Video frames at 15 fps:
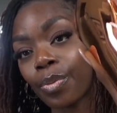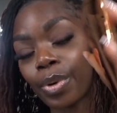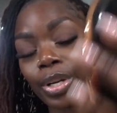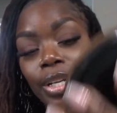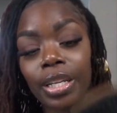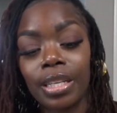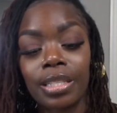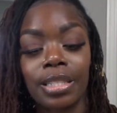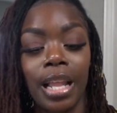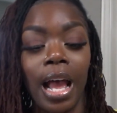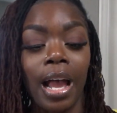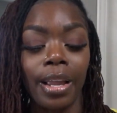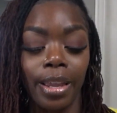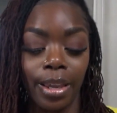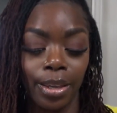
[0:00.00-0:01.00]
one of these. Now
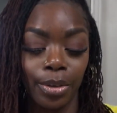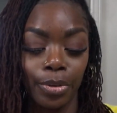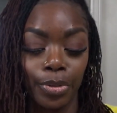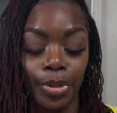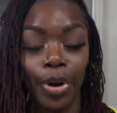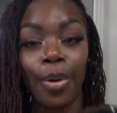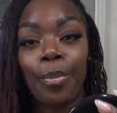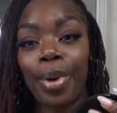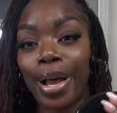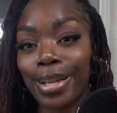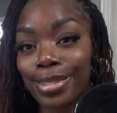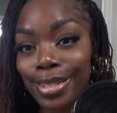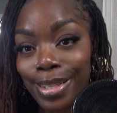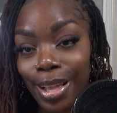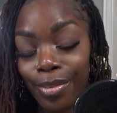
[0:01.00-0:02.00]
I can't use it on mine
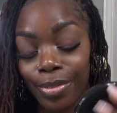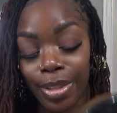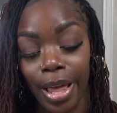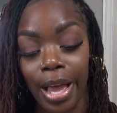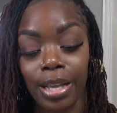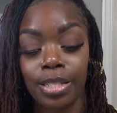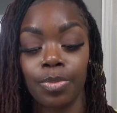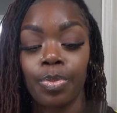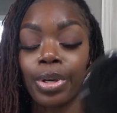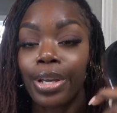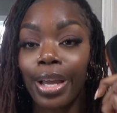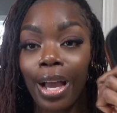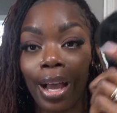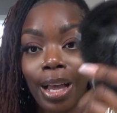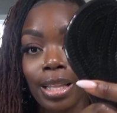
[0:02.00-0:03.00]
because I have locks,
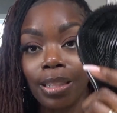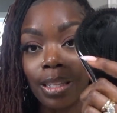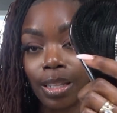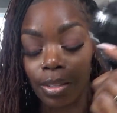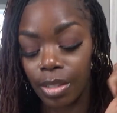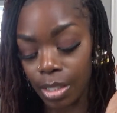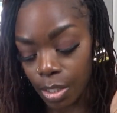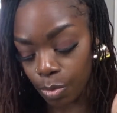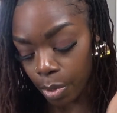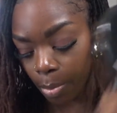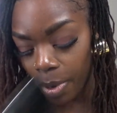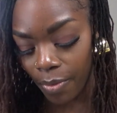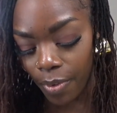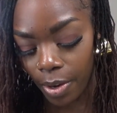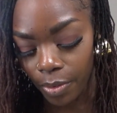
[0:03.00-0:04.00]
but I love this. Is one of
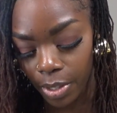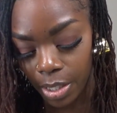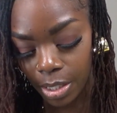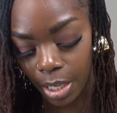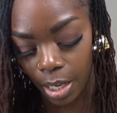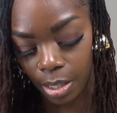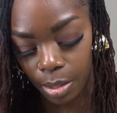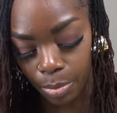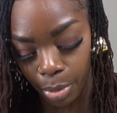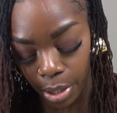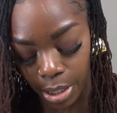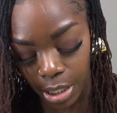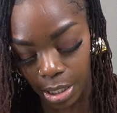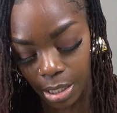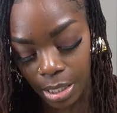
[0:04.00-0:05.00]
my favorite detangling
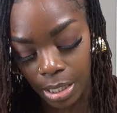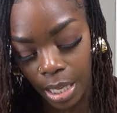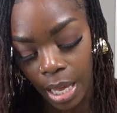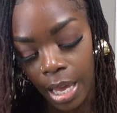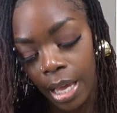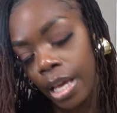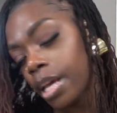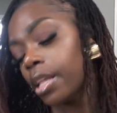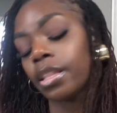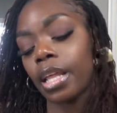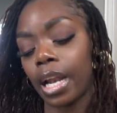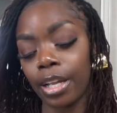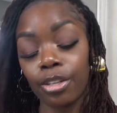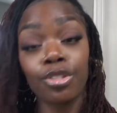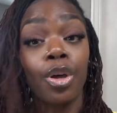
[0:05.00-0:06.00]
brushes that
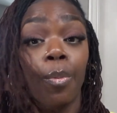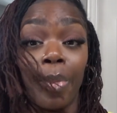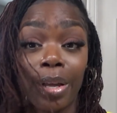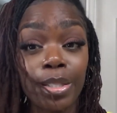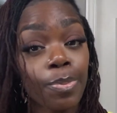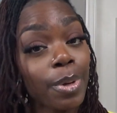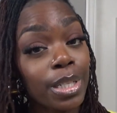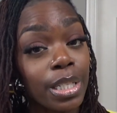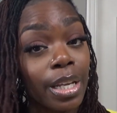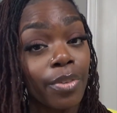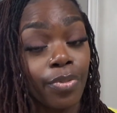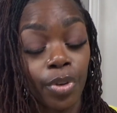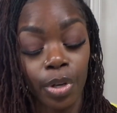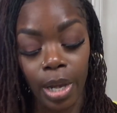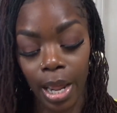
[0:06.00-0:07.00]
I use on my, especially
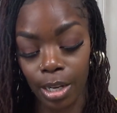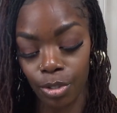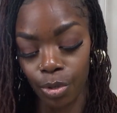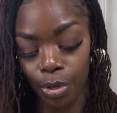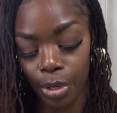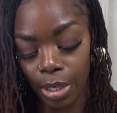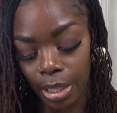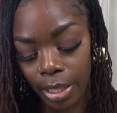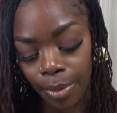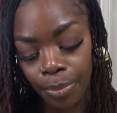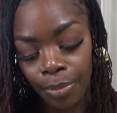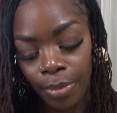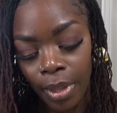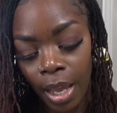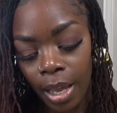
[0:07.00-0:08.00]
if you're natural girly.
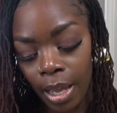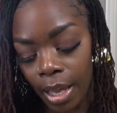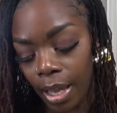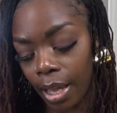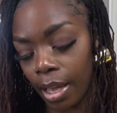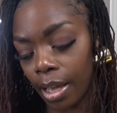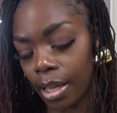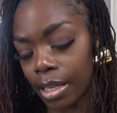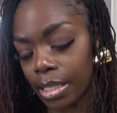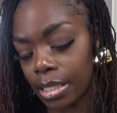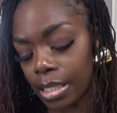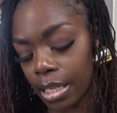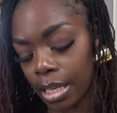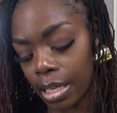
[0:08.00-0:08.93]
And